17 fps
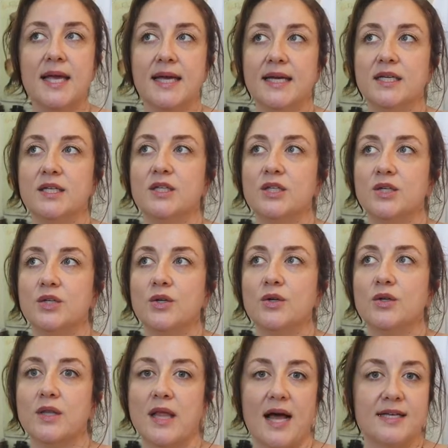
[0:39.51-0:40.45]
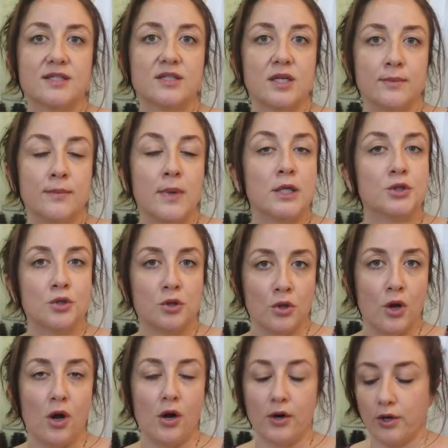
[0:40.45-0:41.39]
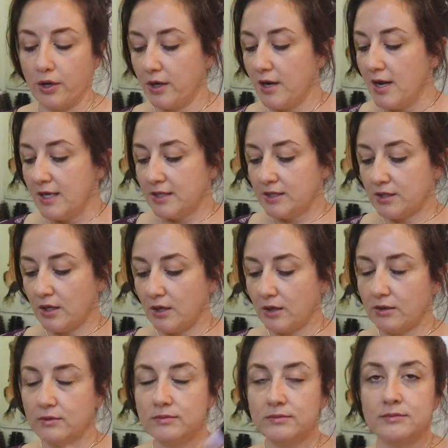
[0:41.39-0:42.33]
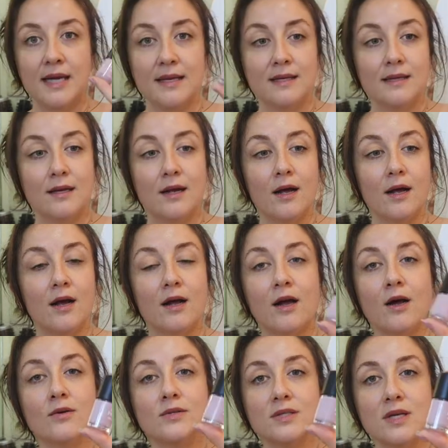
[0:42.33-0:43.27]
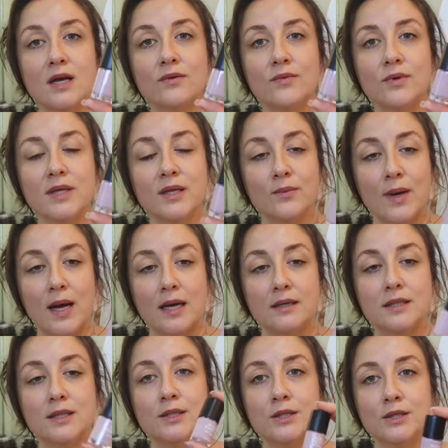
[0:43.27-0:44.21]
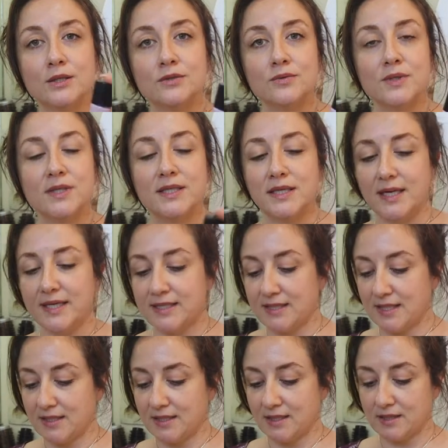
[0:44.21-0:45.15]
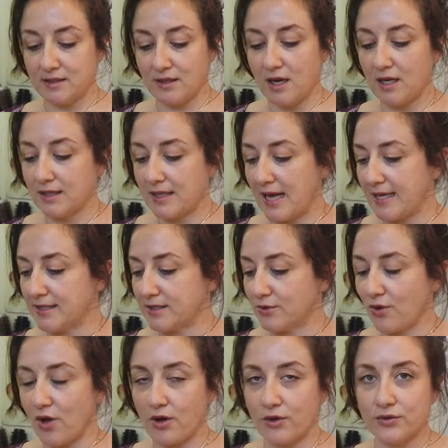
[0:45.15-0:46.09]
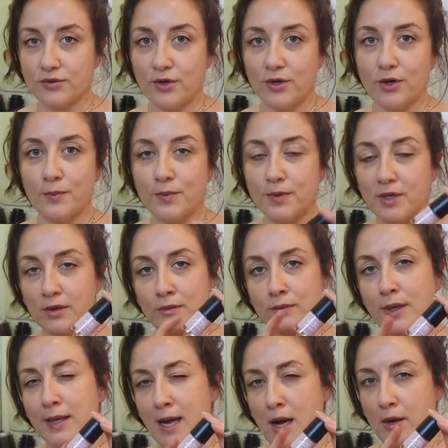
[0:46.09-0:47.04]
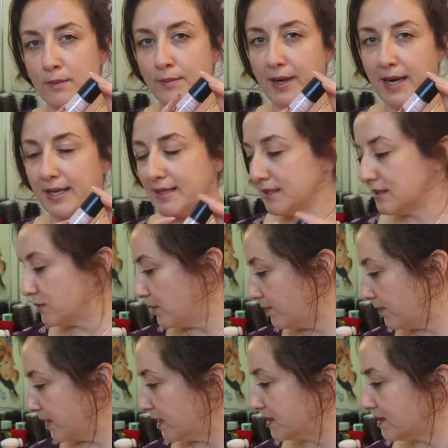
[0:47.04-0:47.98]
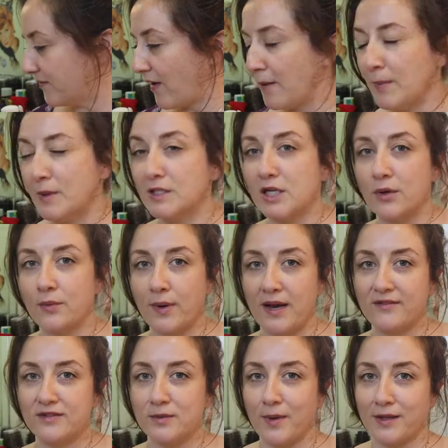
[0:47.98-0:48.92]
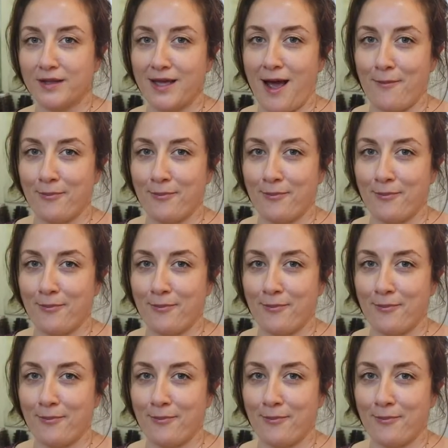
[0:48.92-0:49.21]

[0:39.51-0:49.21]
it lasted much longer. So it goes on really well. It looks really nice. It does not last long, so I hope you didn't run out and buy this one because of how much I raved about the